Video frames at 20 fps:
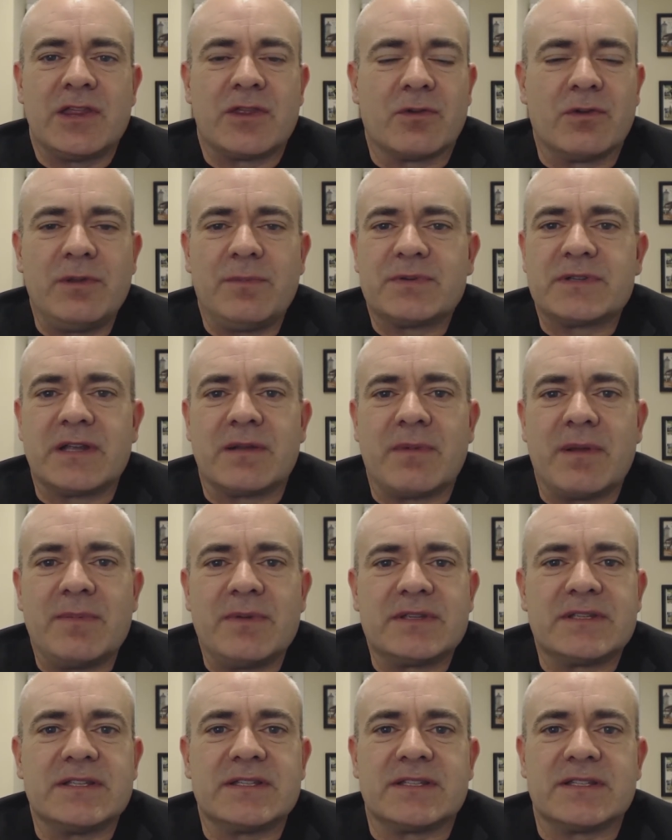30% of my
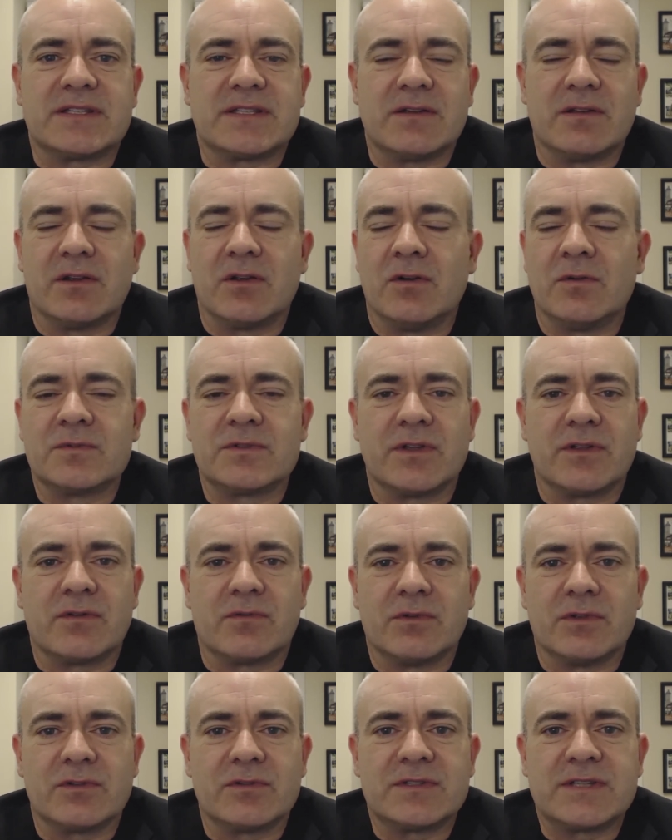business is selling homes
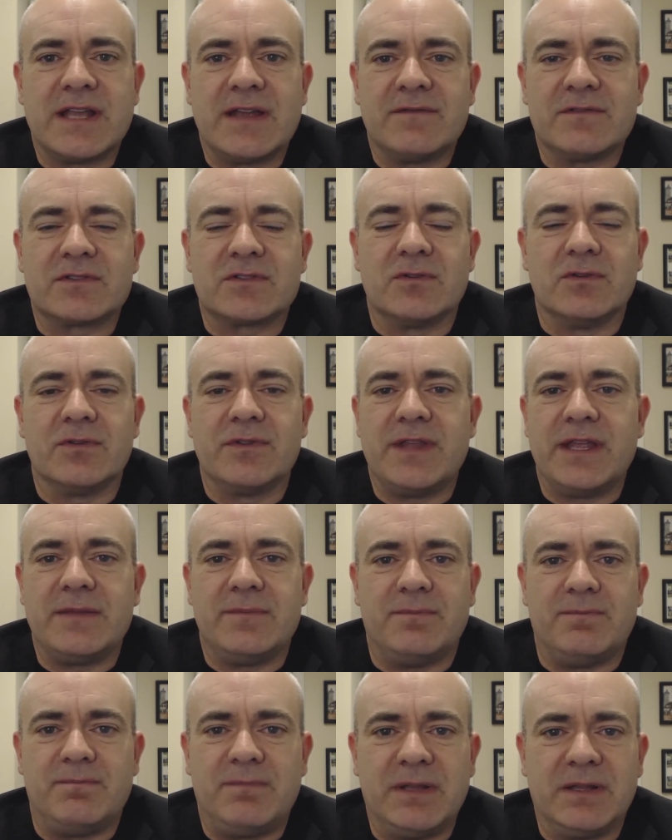other realtors haven't sold.
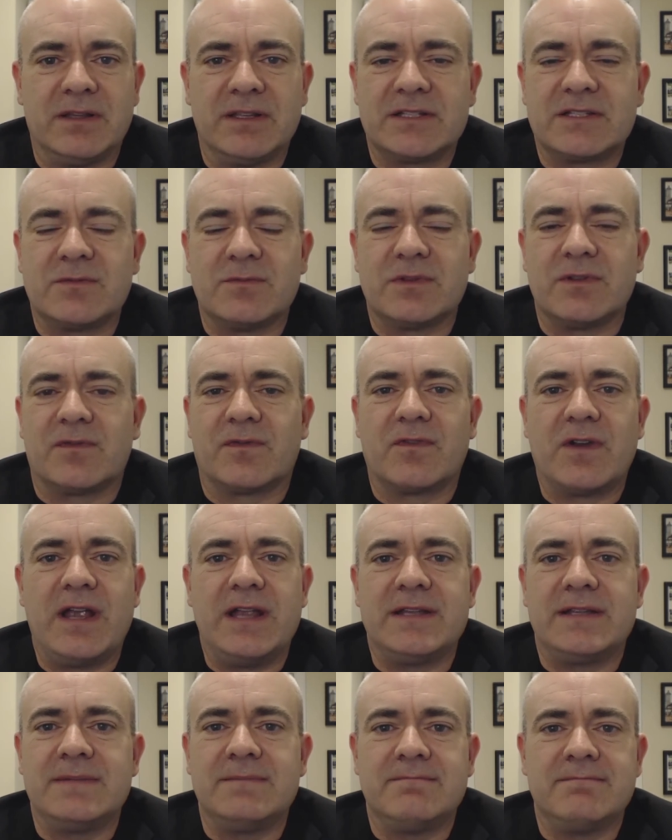They'd been listed with a
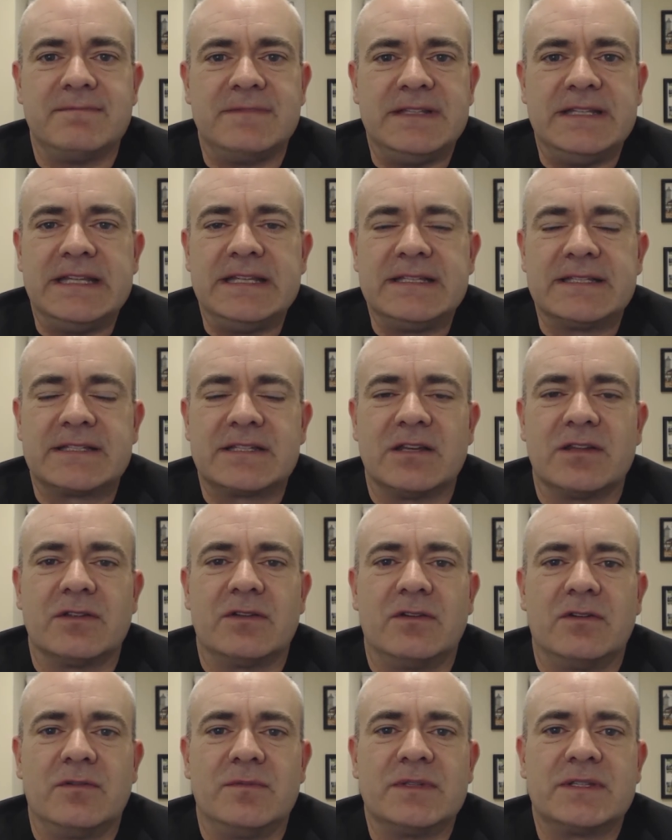friend, didn't sell
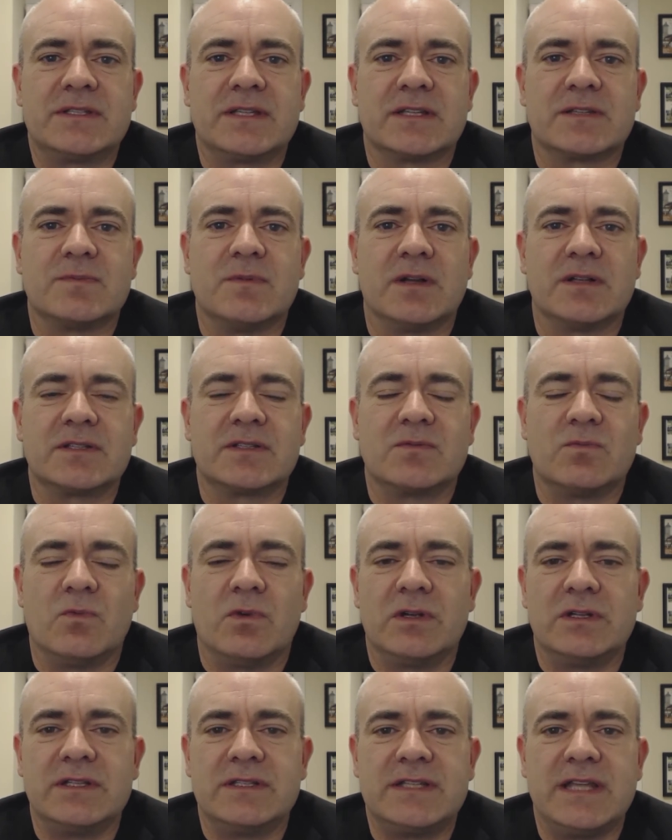the home in 6 months,
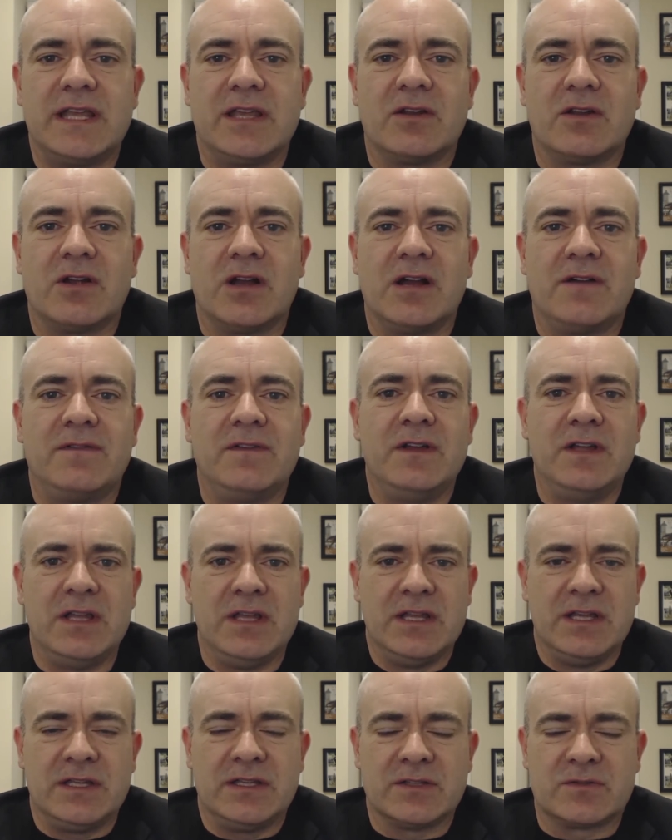wanted to take it off.
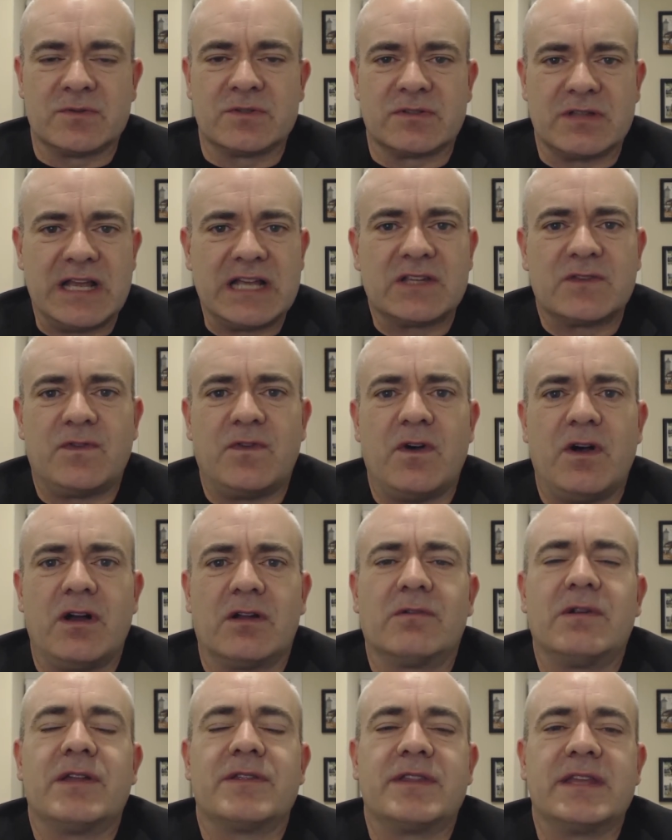This was last
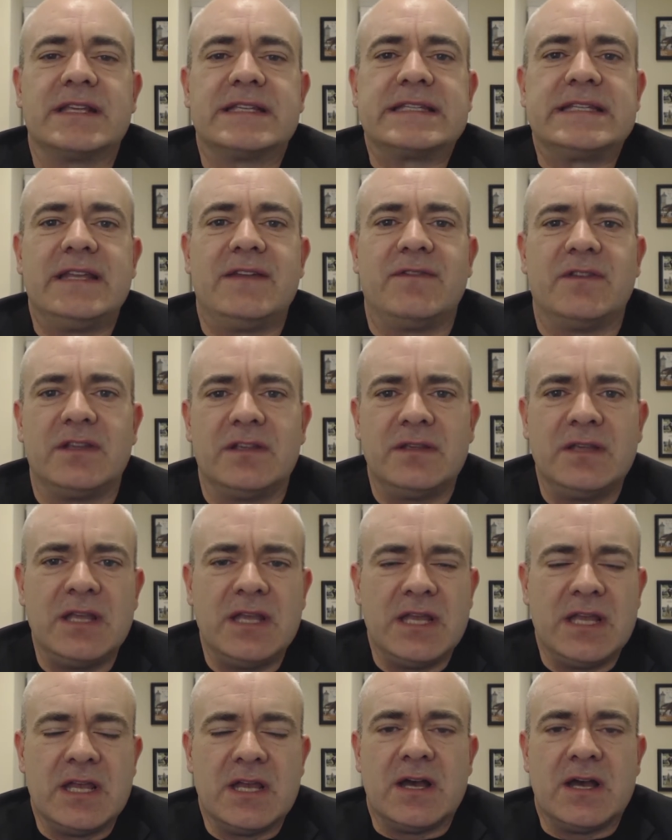fall around Thanksgiving,
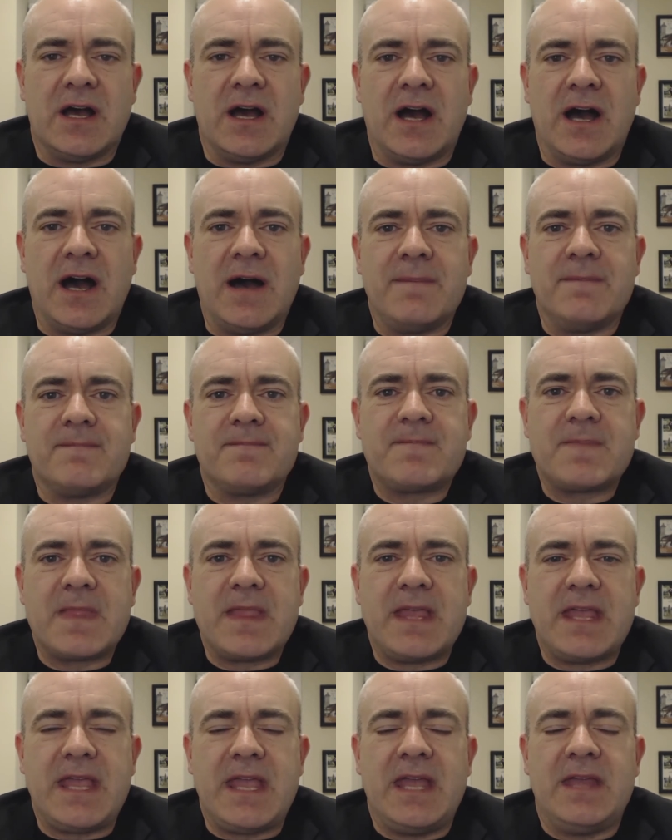and
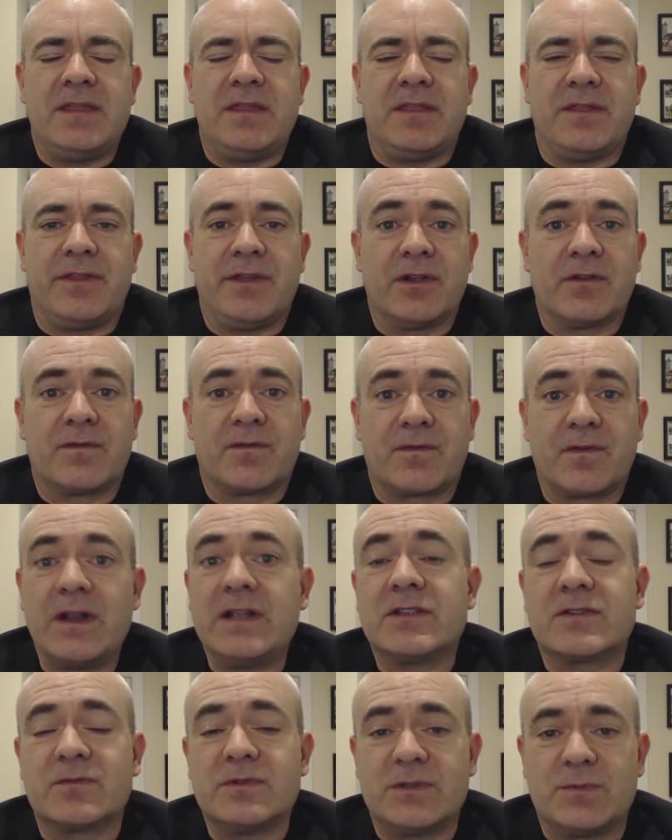their
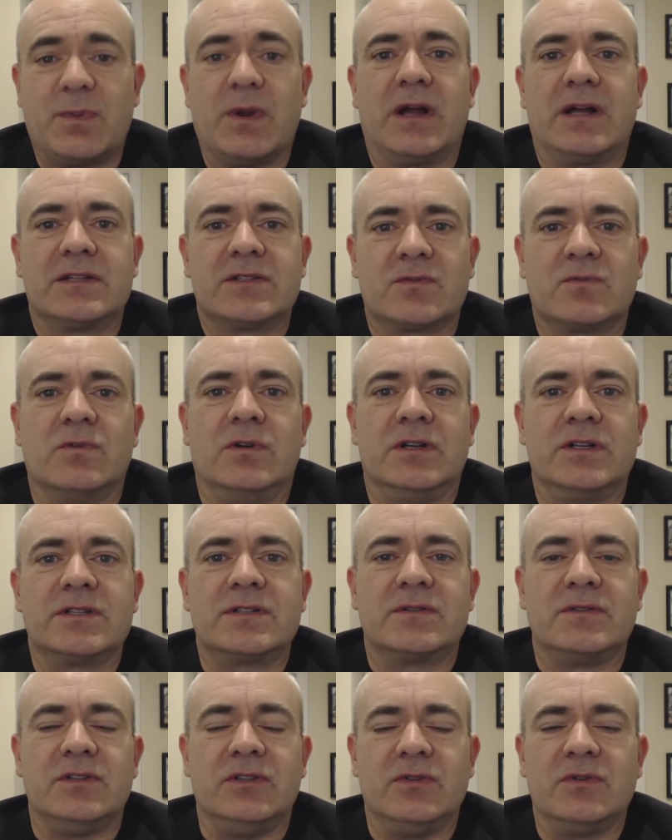friend's response
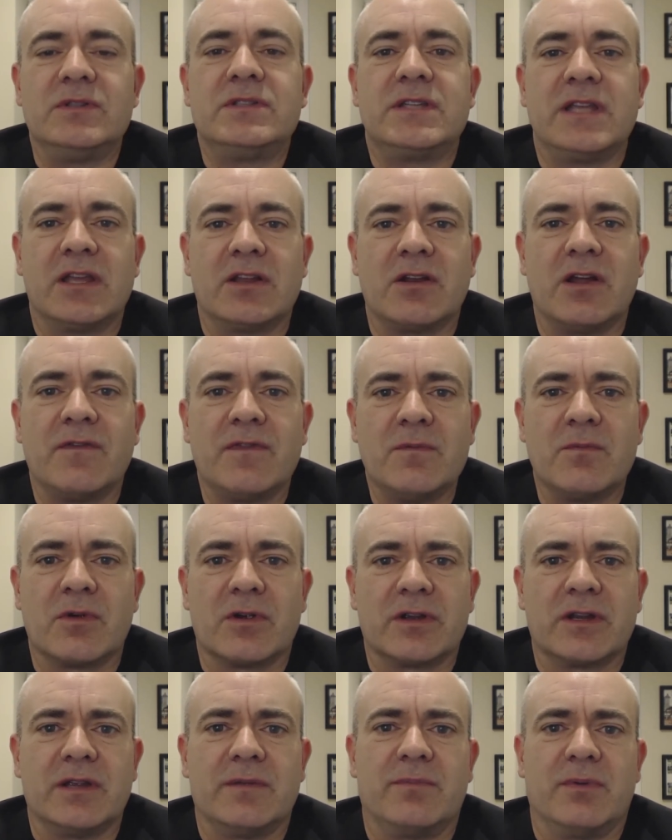was, you can take it off the
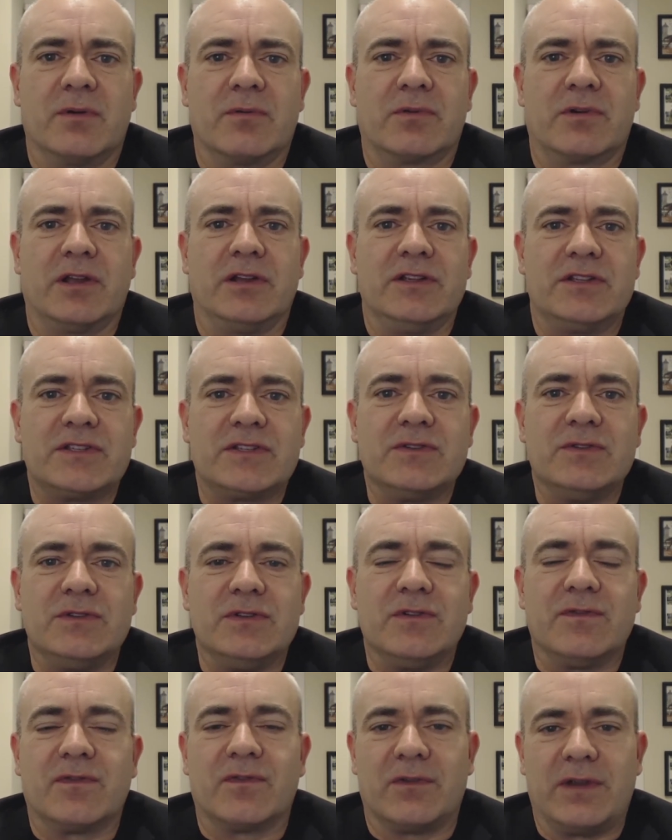market, but we're going to sue
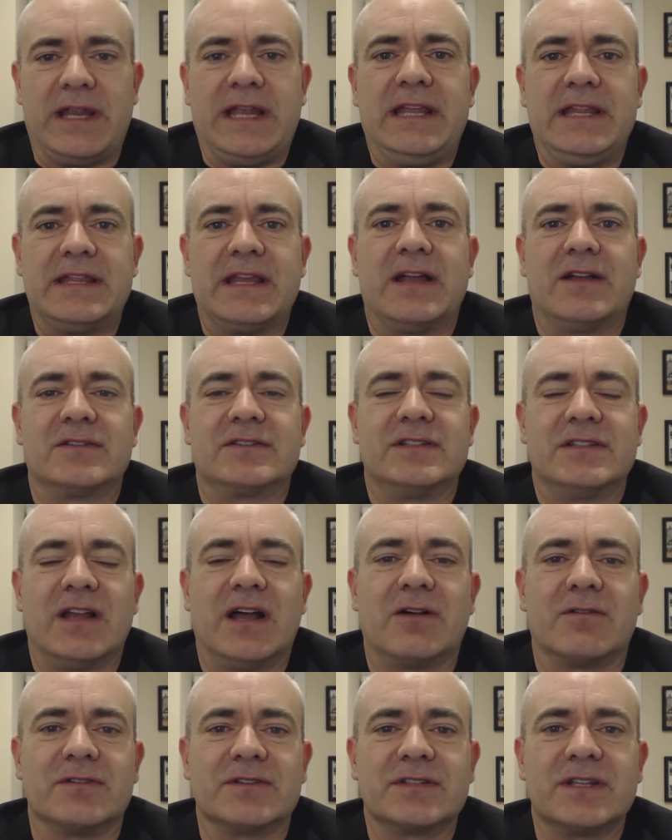you for
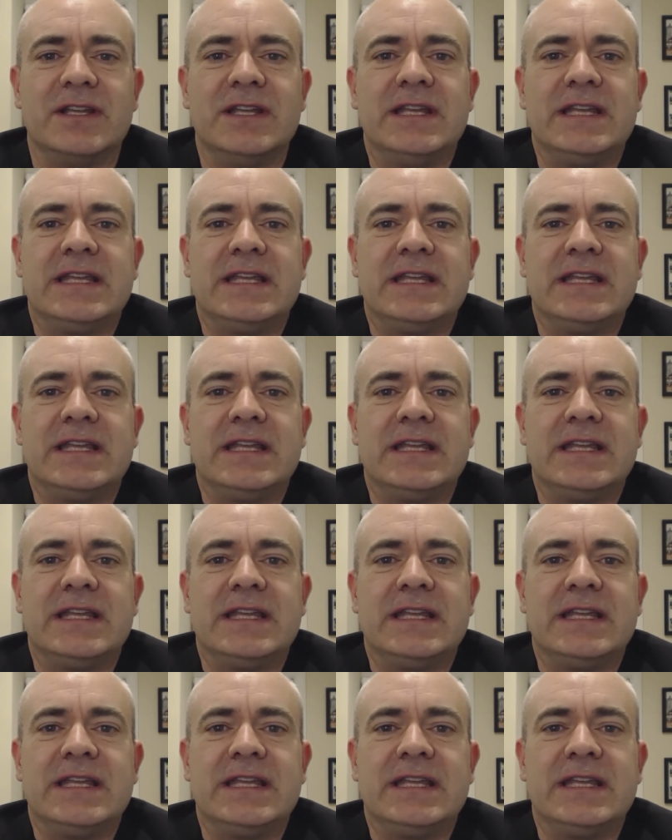$8,000.